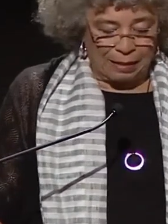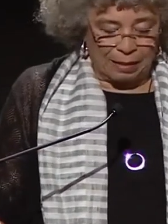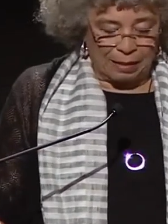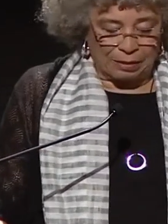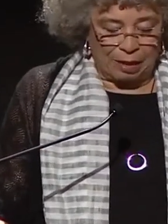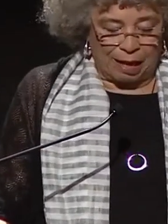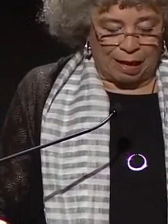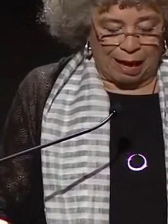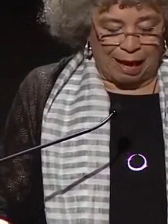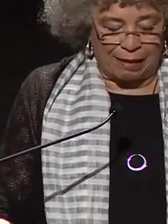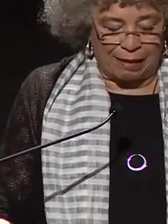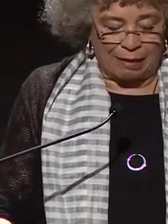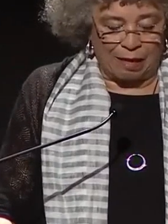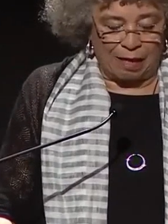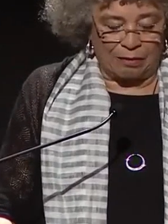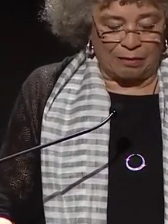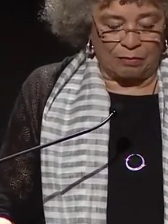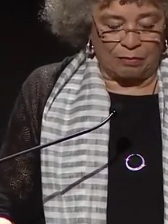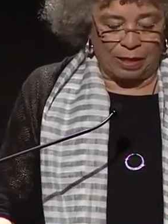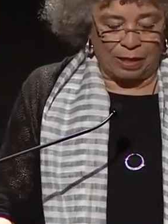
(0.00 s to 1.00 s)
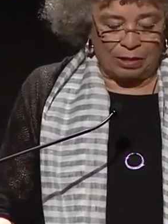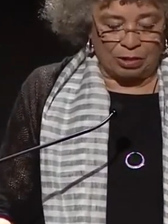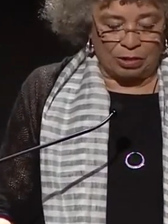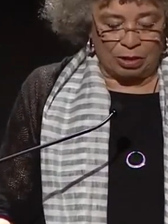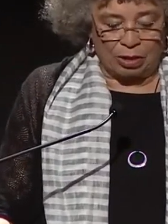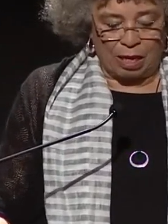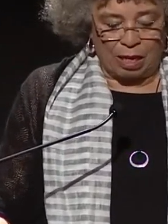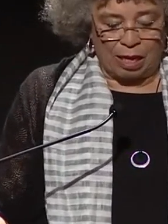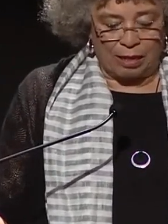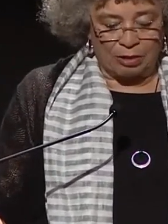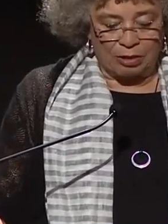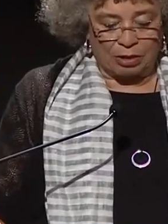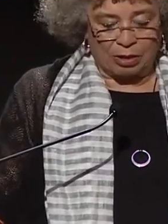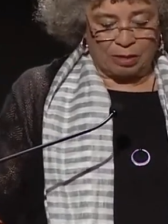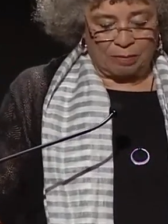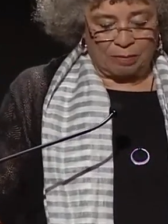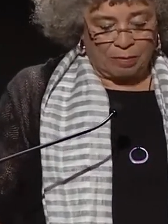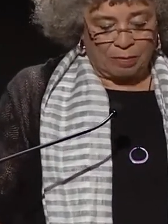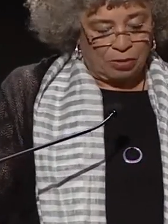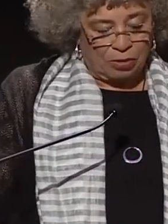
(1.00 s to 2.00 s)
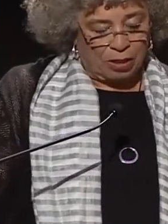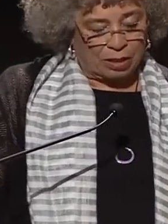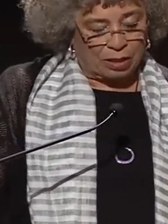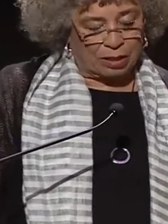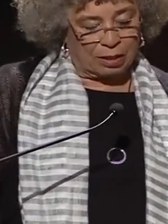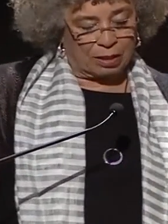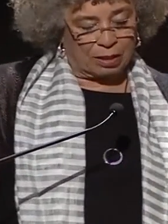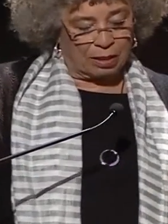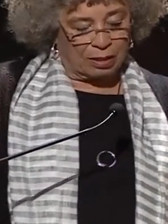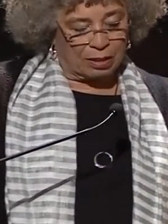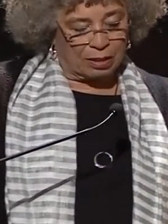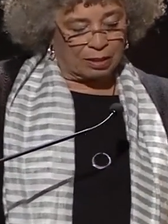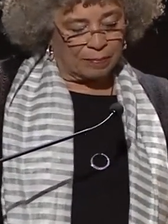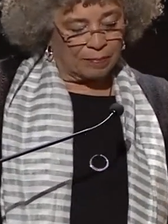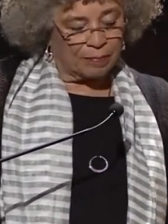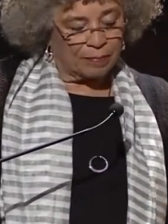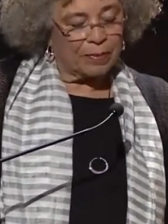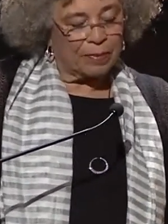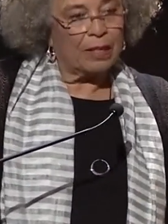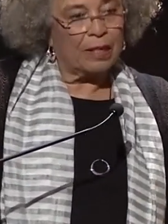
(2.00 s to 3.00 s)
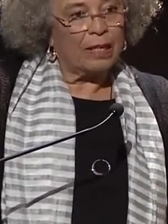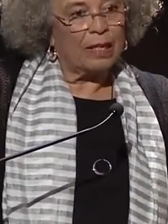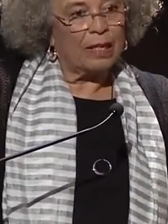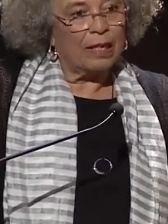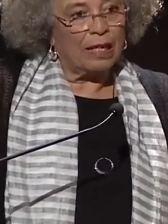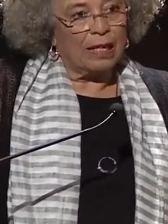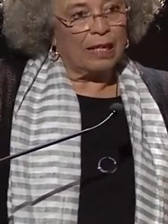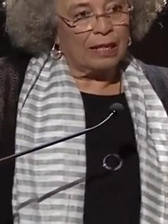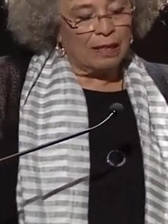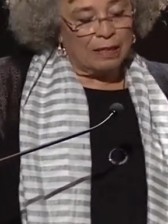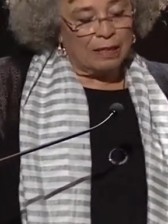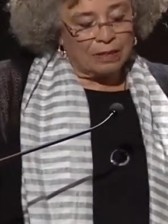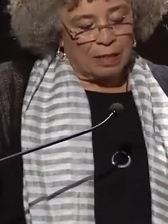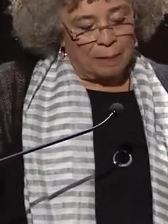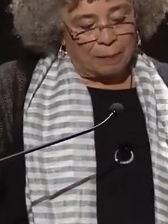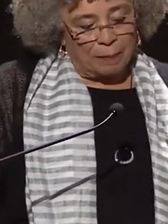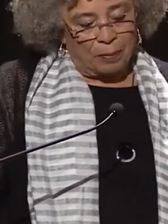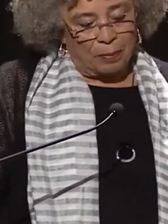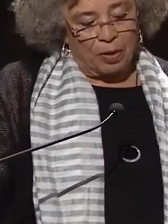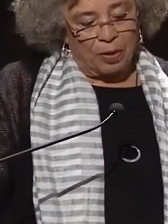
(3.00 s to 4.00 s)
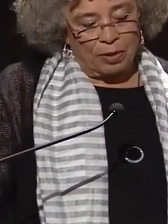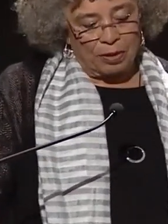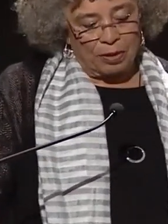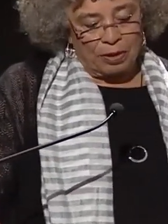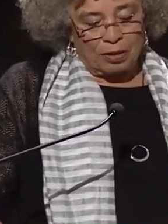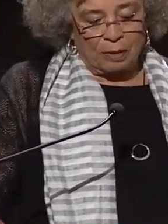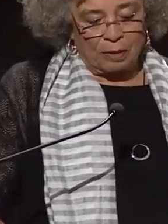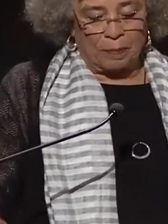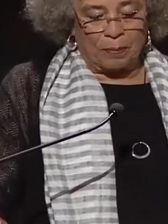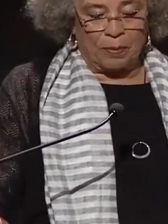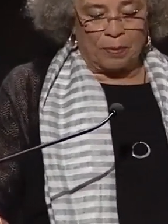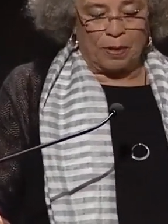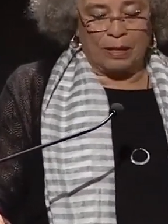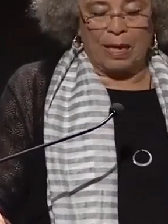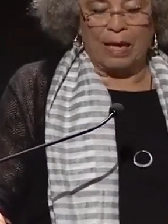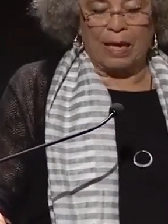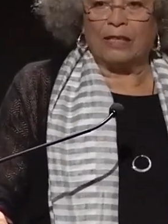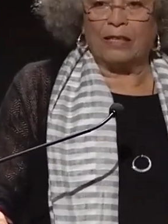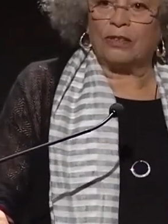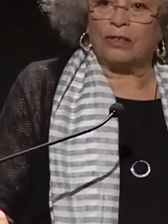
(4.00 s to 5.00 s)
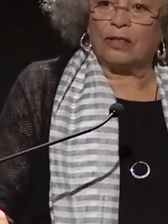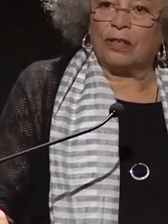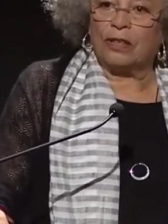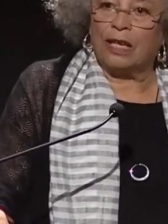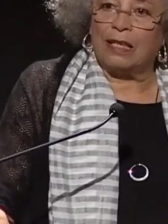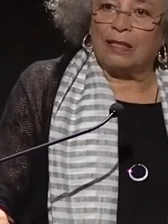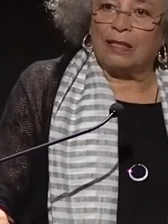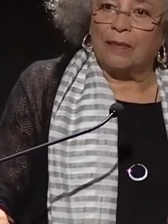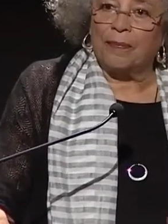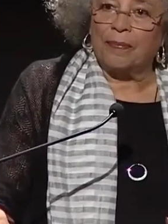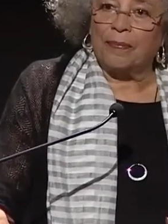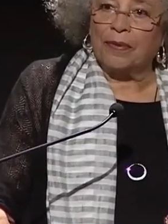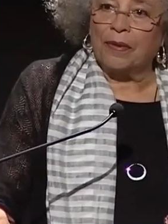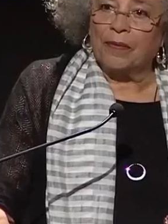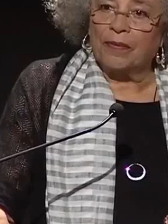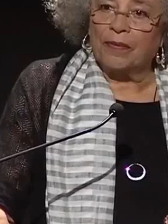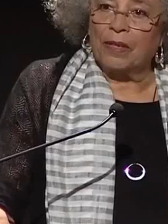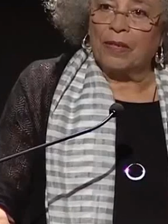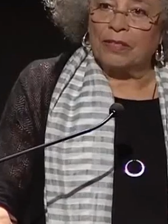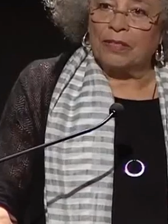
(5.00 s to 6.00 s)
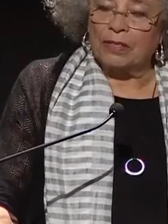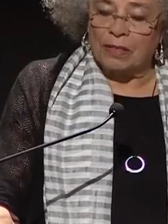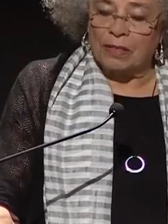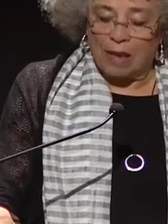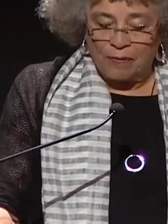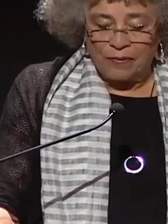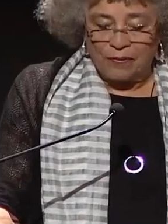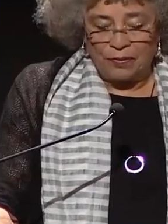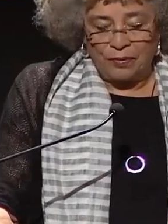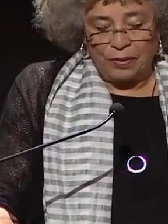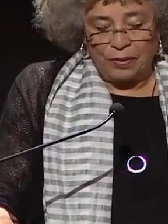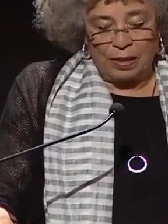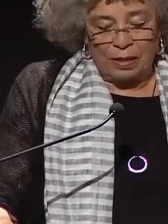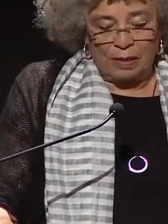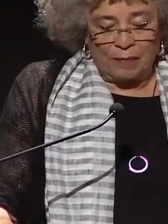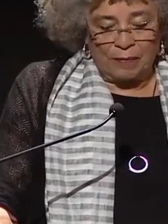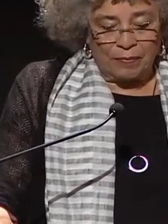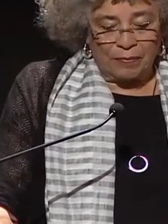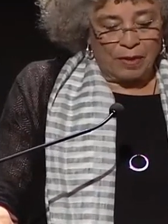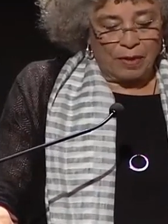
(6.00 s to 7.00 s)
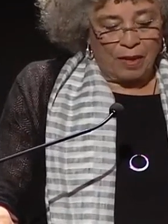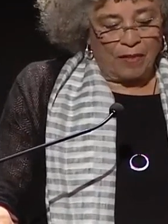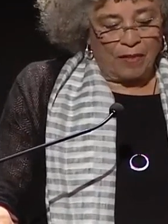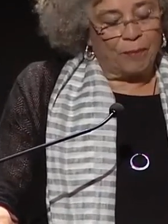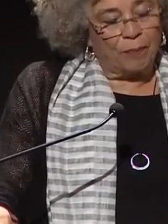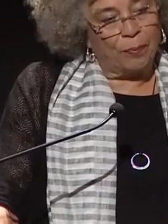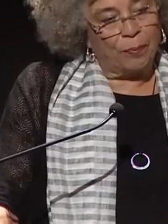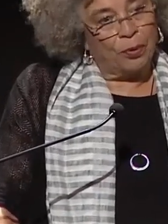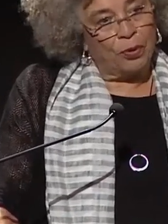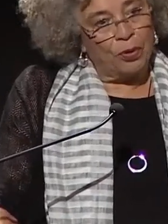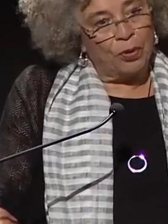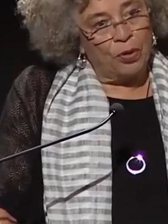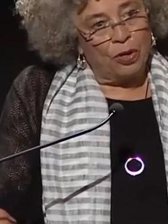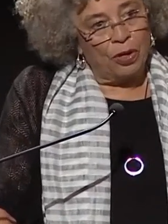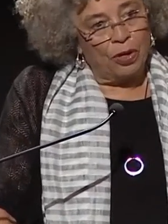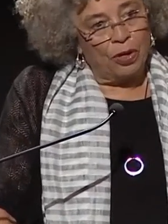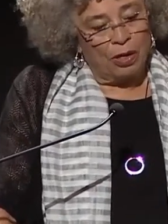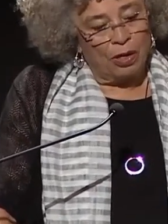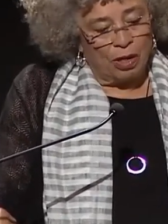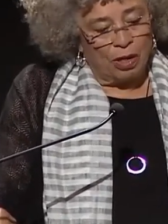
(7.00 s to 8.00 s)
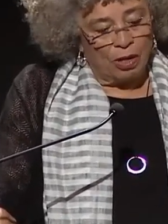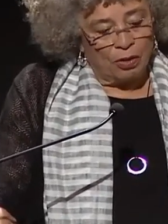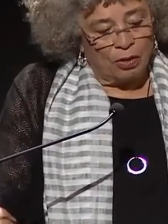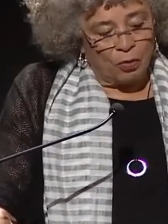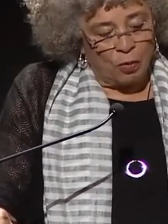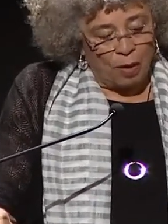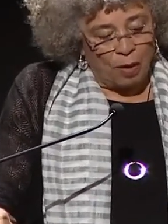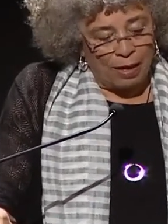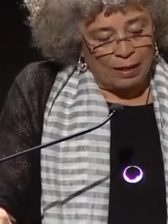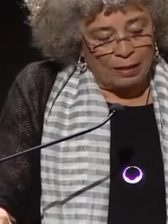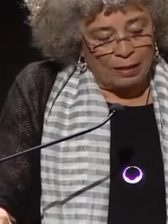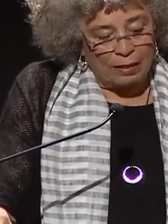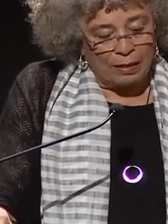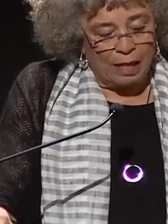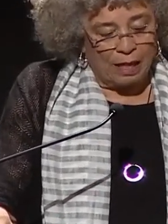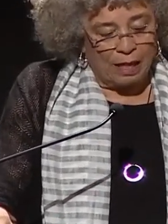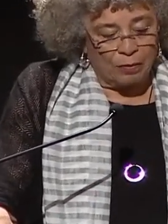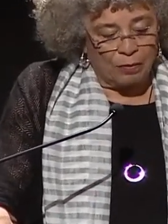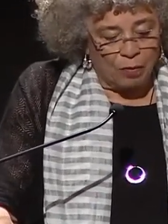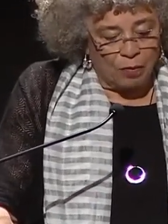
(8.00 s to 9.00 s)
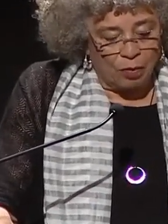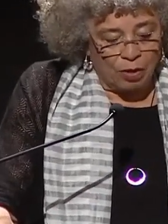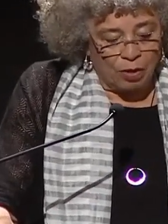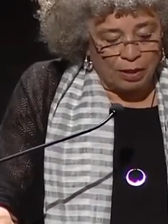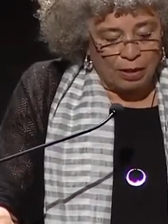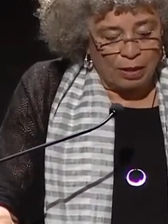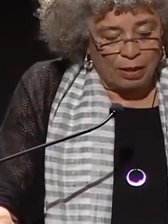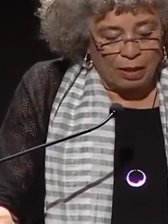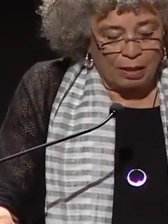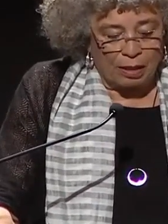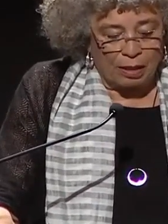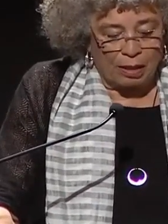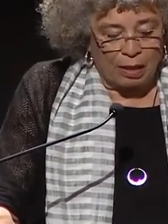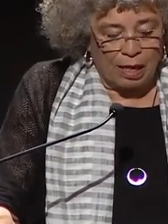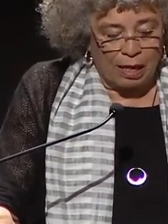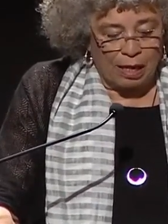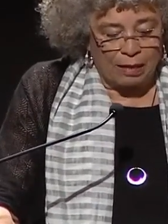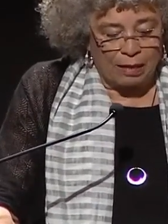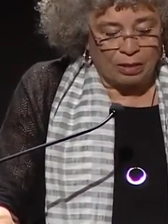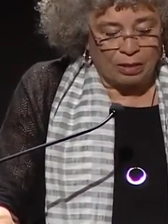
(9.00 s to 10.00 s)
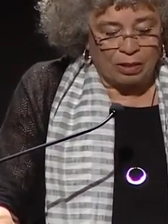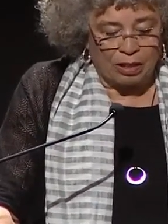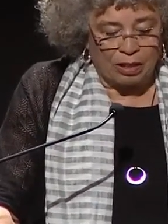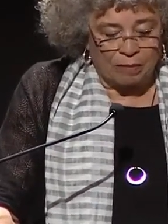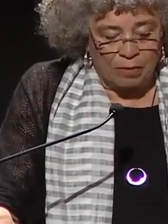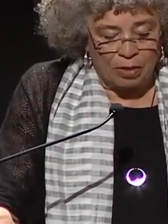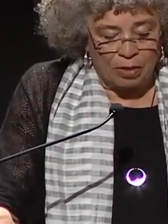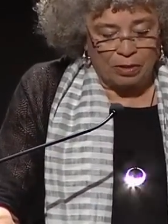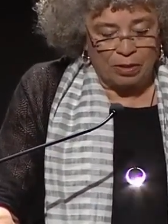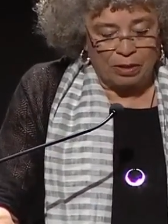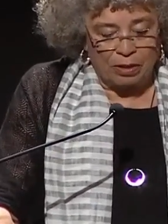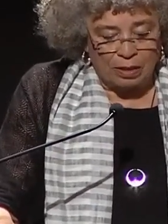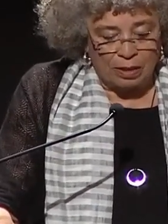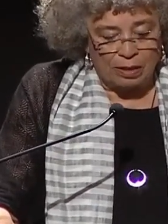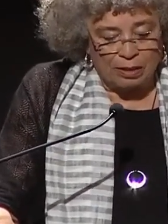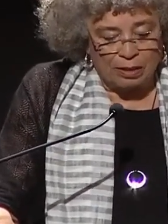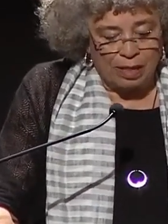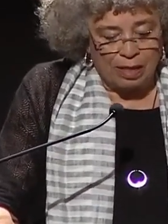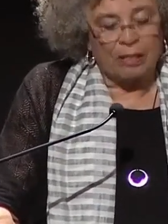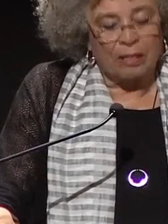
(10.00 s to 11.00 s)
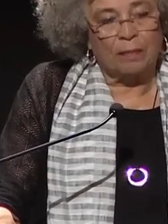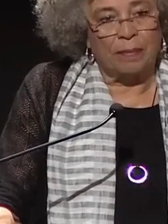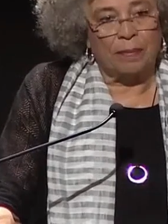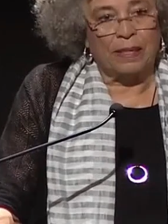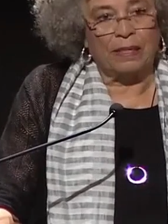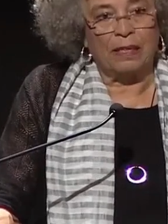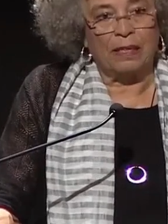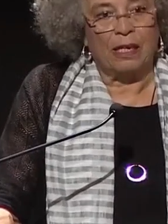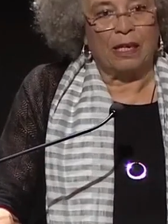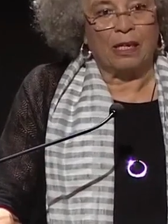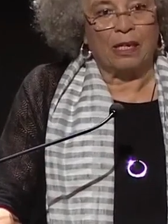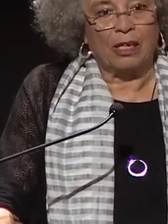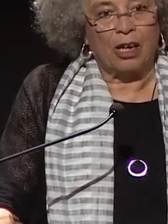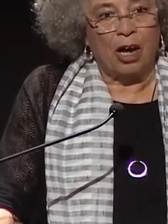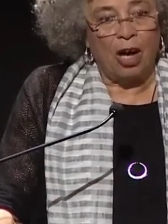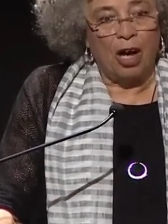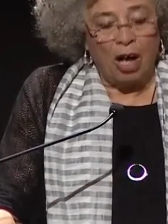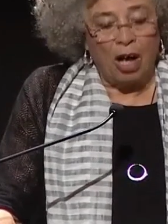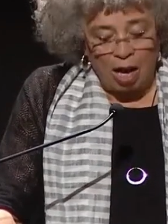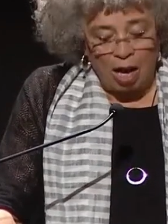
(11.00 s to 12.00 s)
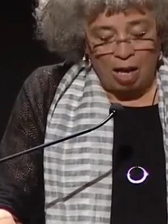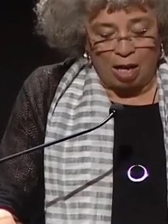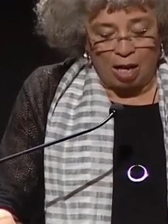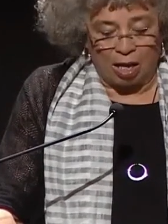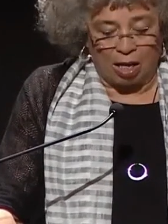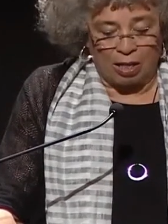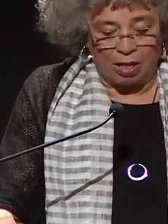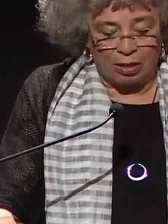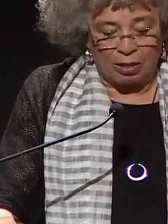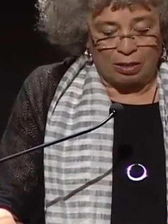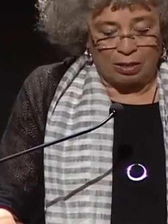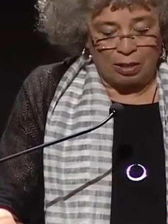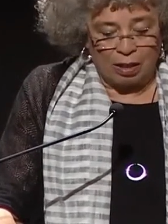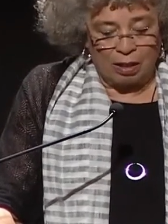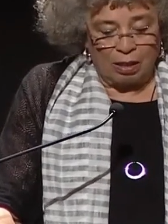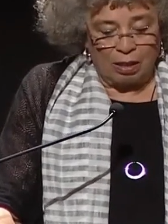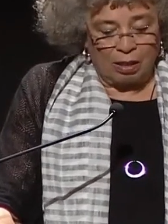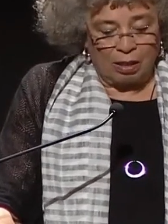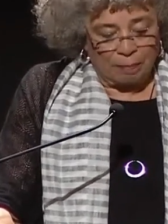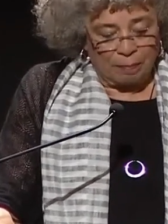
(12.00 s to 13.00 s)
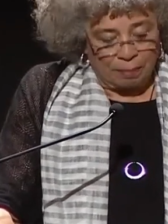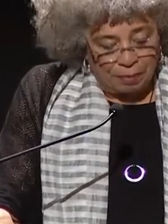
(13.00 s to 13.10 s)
an attack on racialized communities, it is important to point out that the suffering of poor, white, and working class communities has been caused